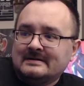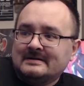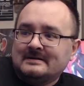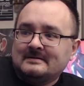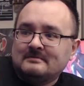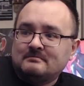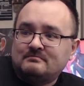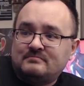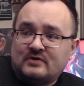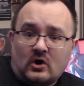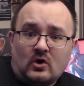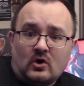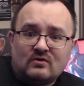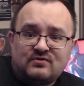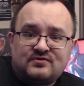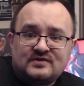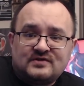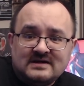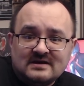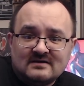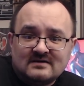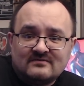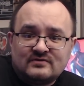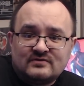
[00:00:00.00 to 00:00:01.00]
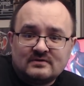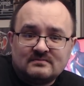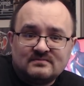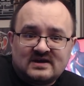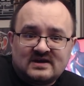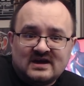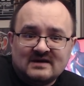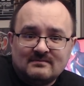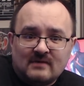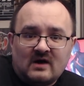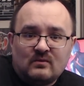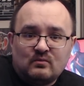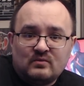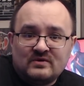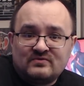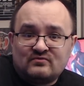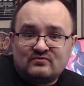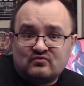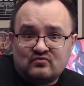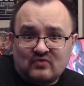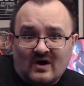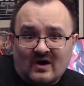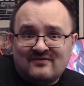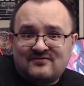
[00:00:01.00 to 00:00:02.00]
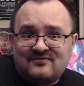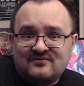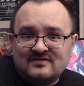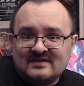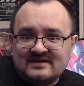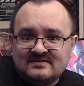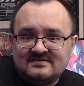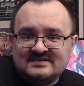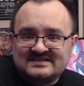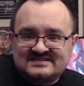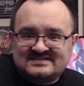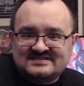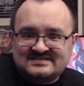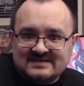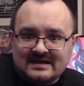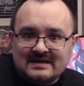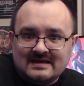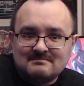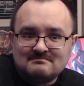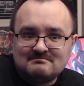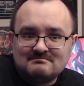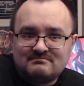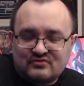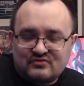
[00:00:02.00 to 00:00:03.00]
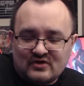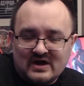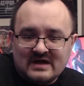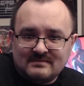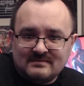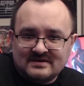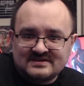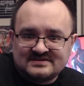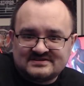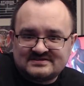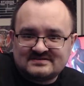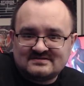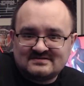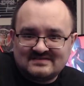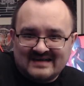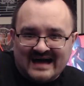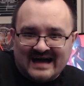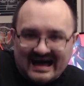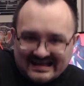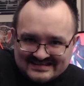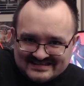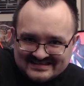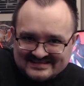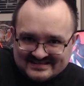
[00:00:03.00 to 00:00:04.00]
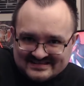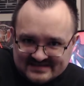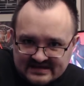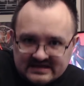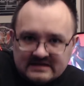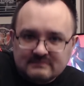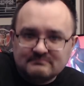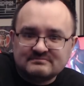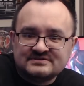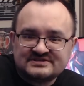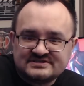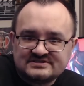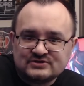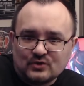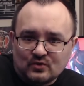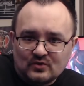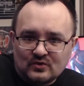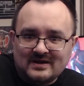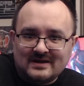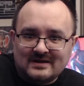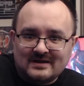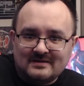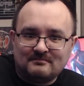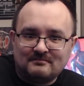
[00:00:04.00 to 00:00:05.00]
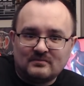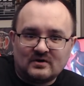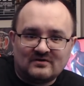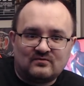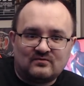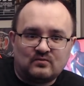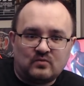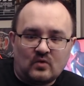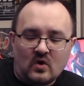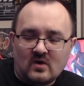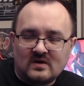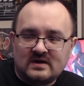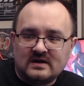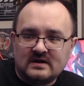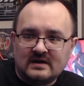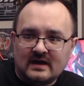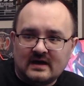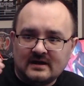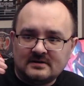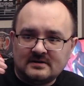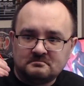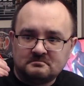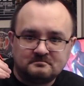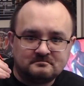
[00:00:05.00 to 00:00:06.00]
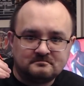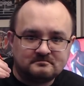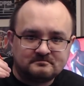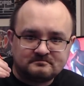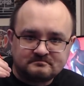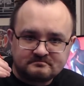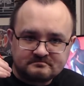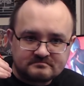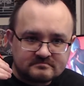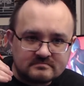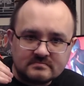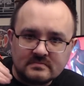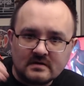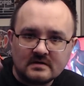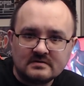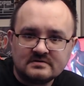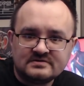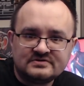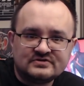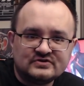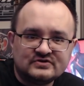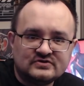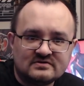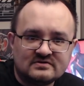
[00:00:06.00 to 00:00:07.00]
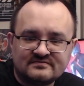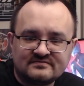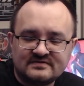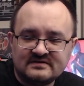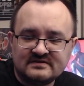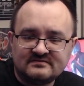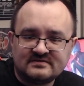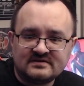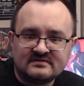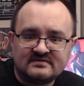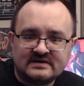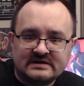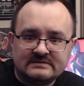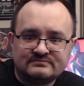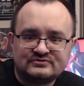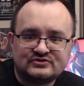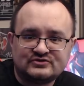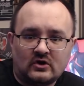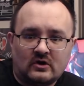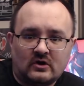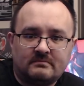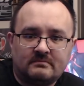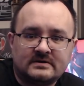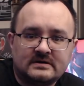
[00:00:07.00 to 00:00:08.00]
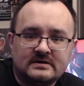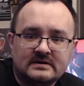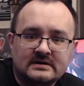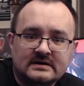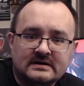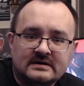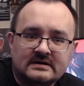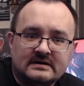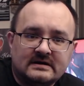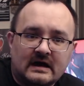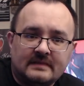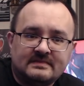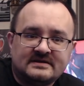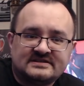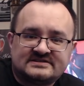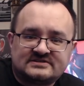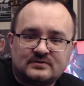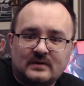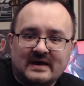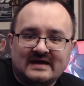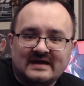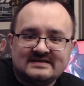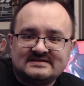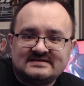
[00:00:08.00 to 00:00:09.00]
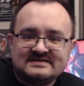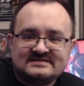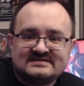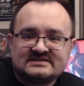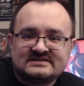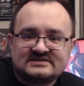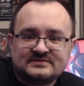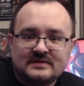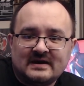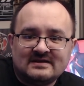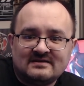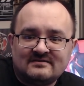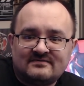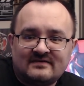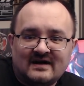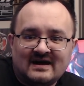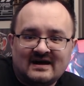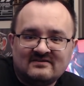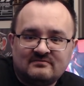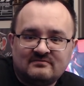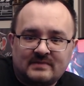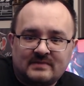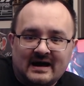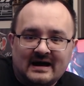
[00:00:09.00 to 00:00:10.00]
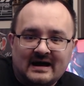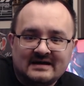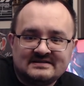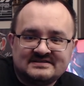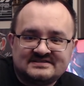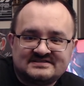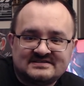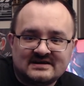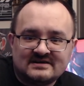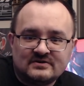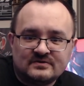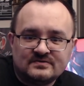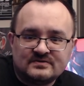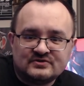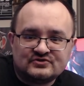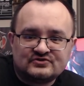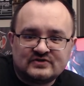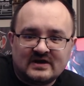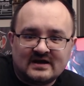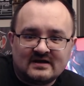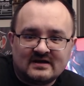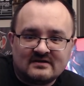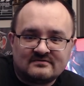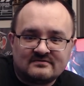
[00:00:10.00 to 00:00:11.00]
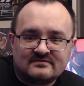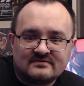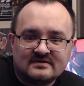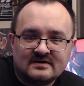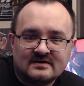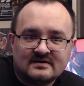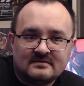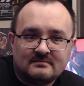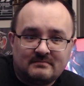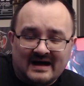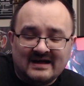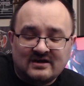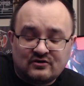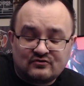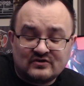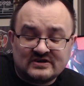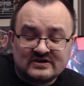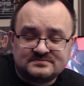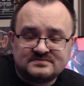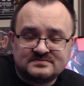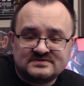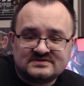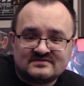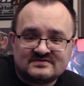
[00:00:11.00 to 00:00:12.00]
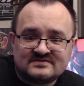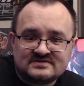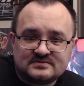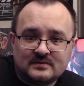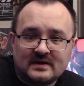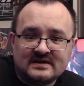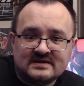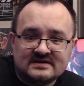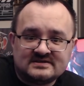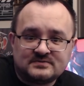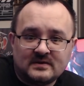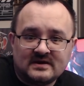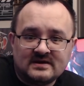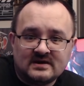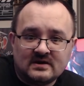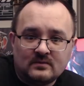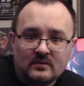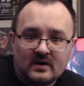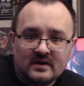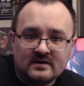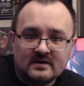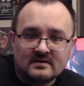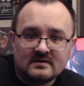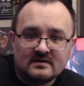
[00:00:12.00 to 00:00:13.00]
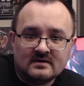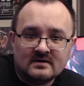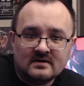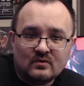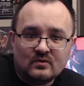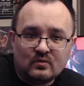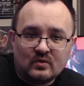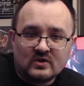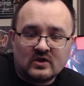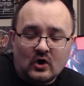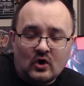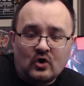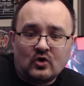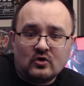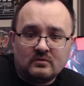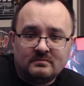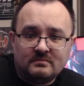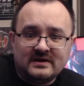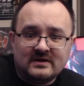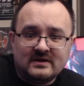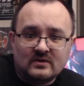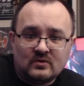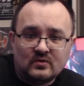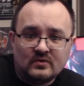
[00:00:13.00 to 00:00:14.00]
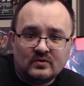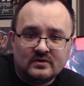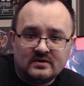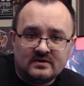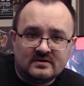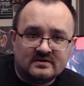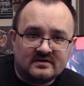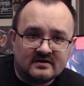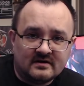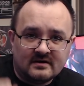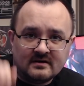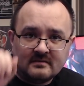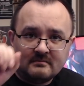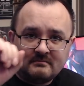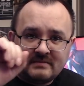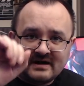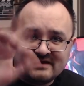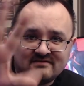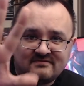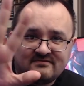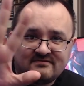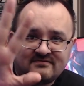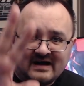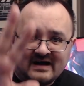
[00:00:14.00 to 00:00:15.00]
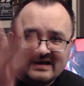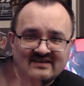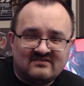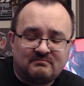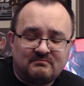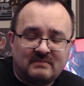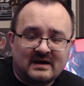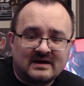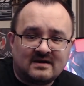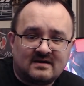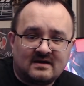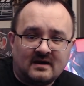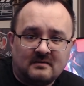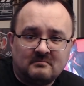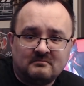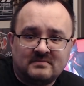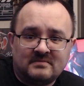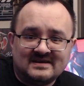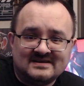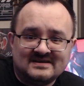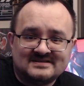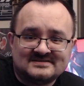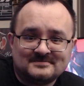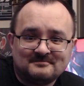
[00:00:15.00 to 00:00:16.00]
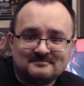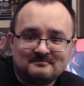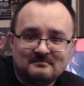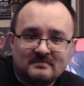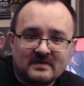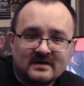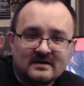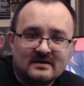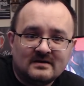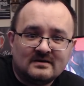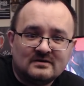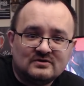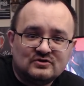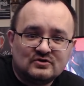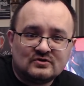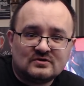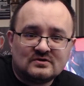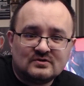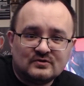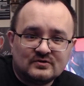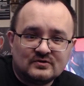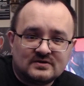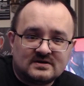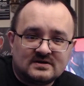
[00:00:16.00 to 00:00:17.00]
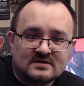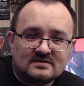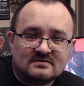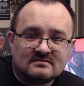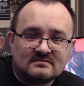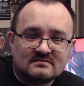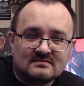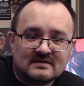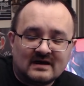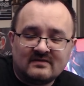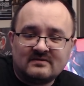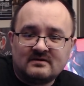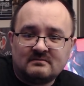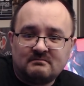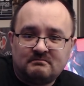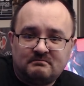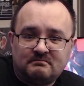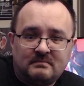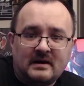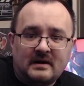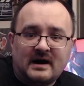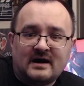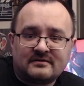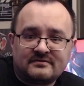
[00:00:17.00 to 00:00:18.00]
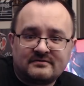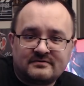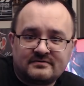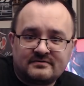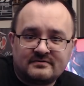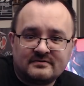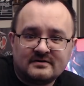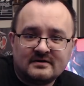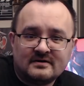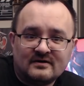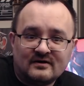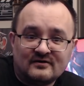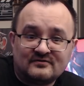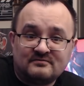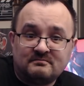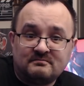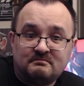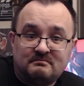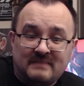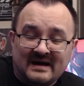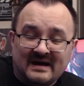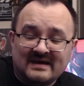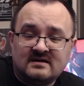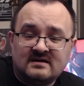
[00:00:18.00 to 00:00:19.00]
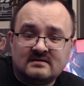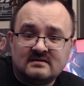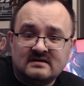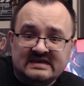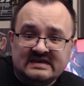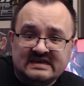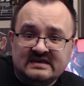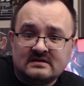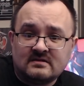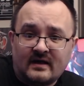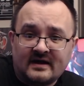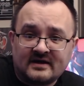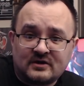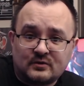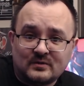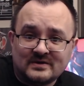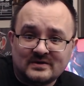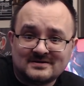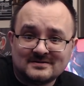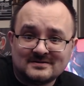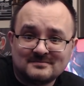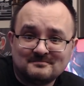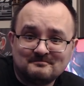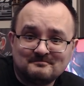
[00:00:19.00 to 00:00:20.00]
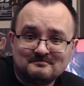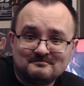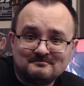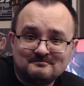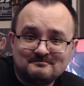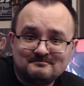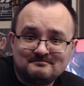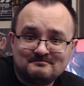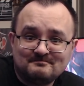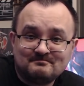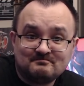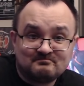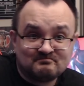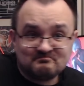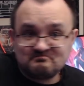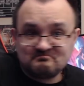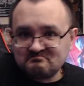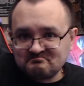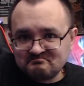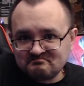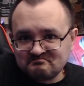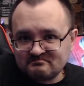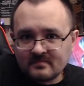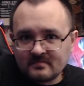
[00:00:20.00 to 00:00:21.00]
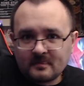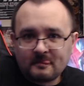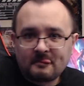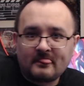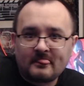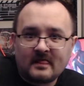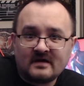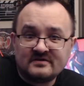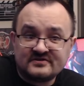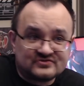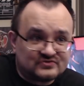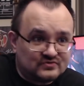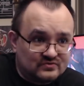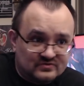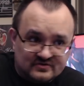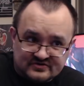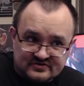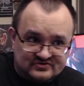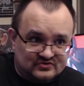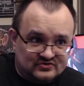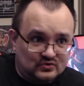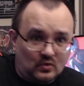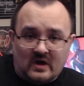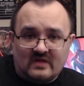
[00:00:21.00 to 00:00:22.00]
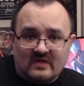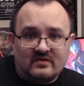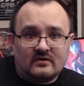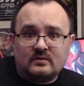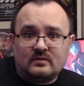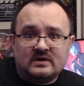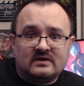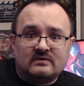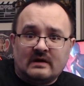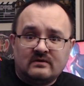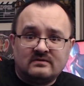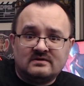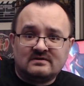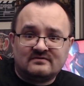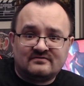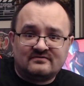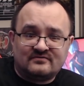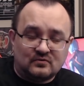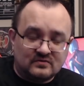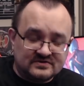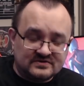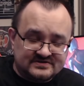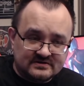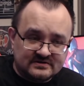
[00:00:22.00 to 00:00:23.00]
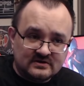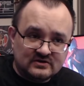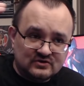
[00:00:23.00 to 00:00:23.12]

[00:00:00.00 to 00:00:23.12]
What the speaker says: But all three of them came up with roughly the same premise, that same story of walking in to your favourite vape shop and the 20 to 25 brands sitting on the shelf, by Christmas of 2021, will all be owned by five big companies. You're looking at the birth of big e-liquid. There's no other way around it, folks.